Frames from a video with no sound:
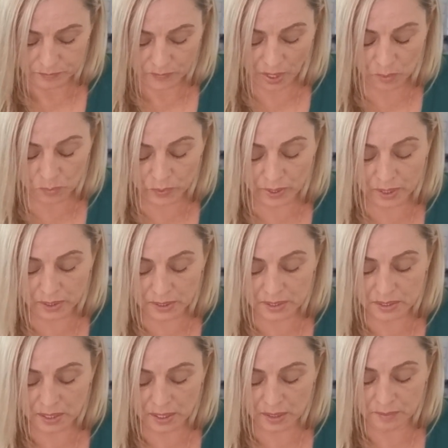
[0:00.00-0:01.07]
They really
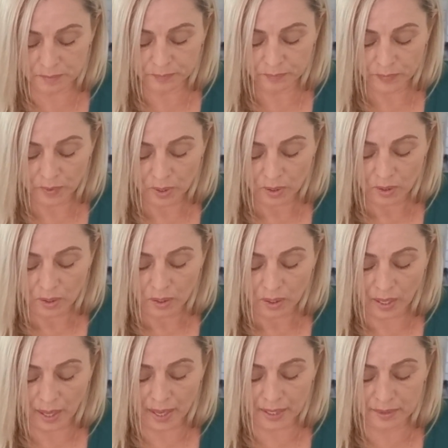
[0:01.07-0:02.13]
did.
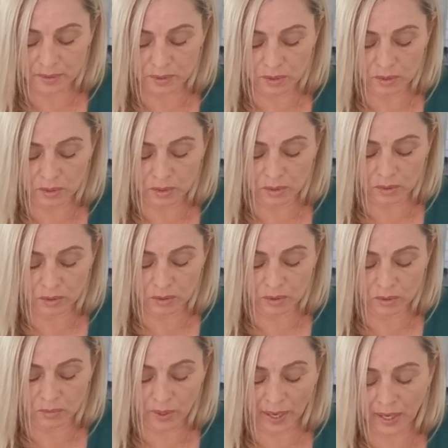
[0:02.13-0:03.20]
And
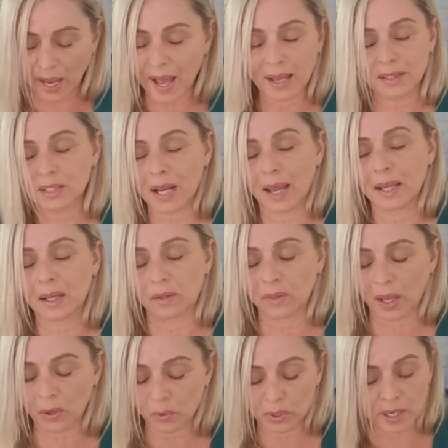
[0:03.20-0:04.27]
they can't take it.
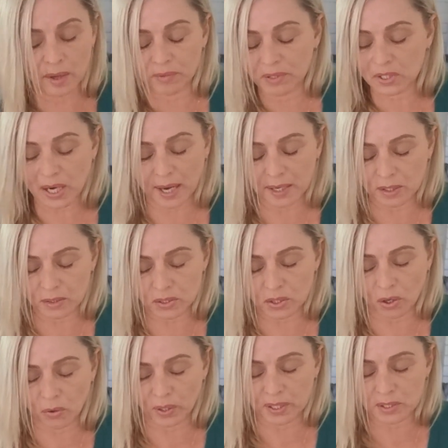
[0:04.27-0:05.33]
They could never take it.
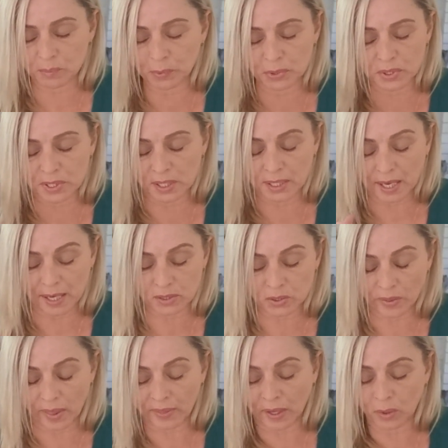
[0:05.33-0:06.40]
Sorry, Spirit said
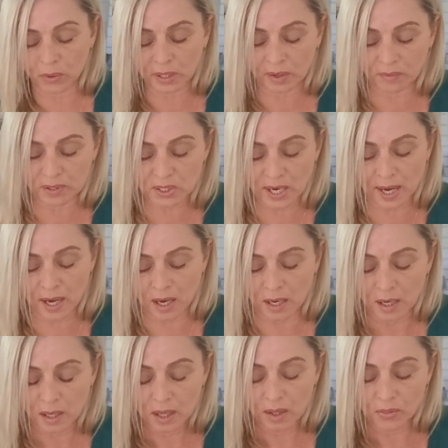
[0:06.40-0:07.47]
cancel that. They could never take
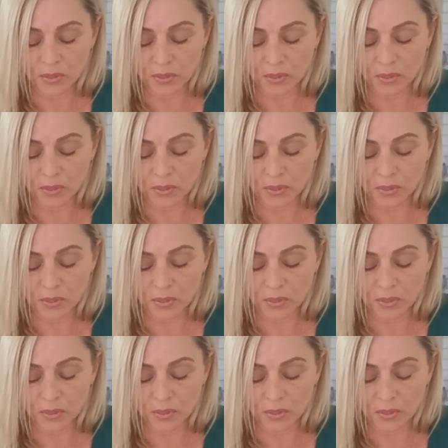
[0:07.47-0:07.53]
it.